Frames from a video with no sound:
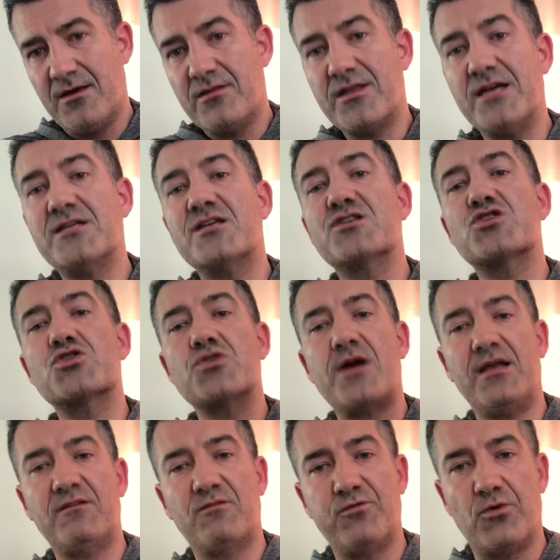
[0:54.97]
They just
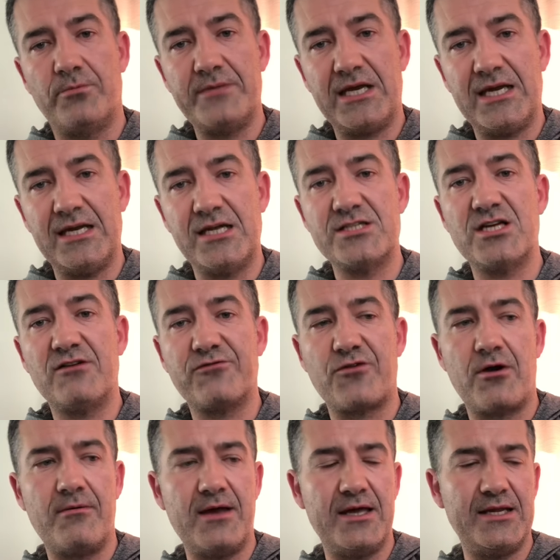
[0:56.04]
transform the energy
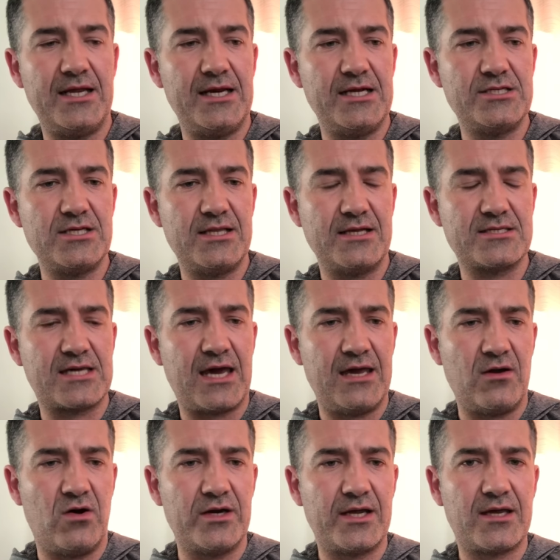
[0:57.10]
from an energy that's
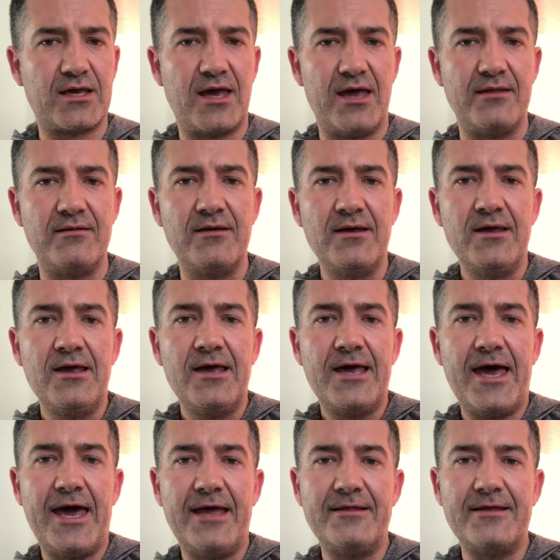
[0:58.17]
chaotic and
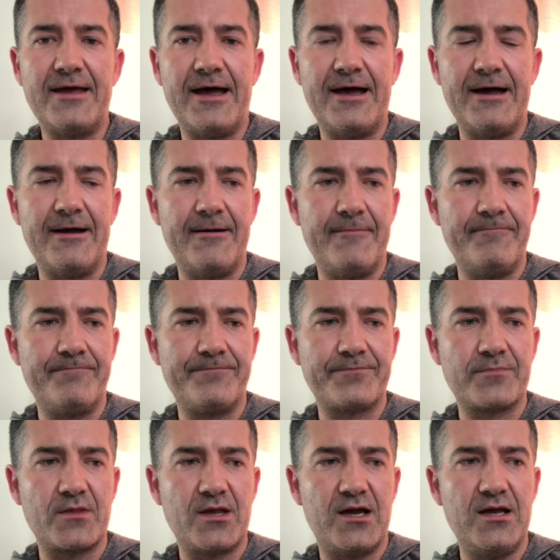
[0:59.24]

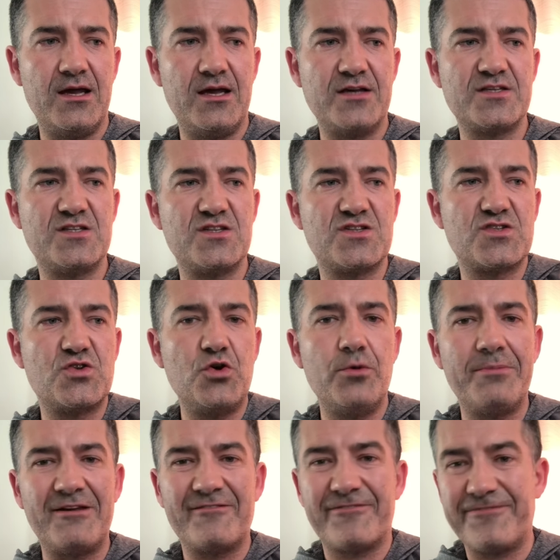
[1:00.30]
a
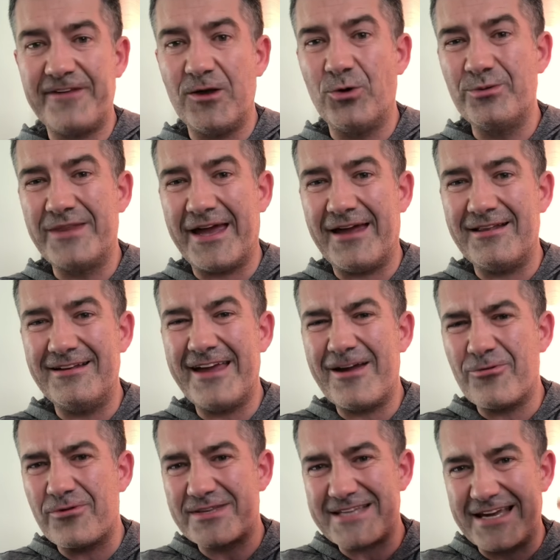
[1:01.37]
disturbing field that
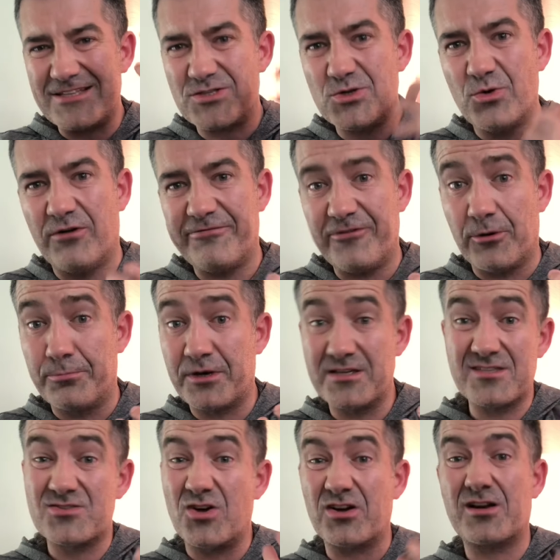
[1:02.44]
irritates your field because
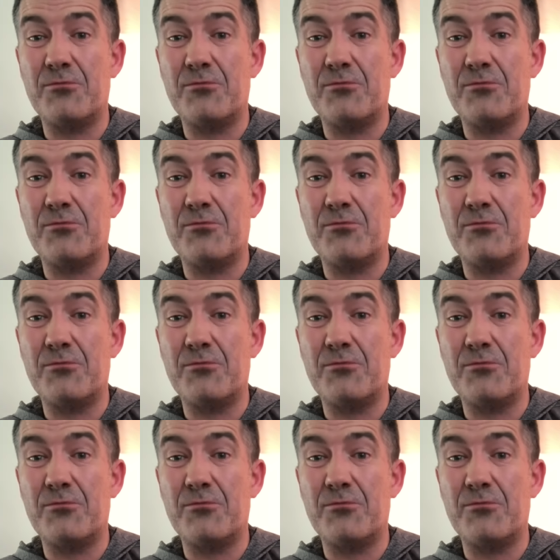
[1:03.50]
it's not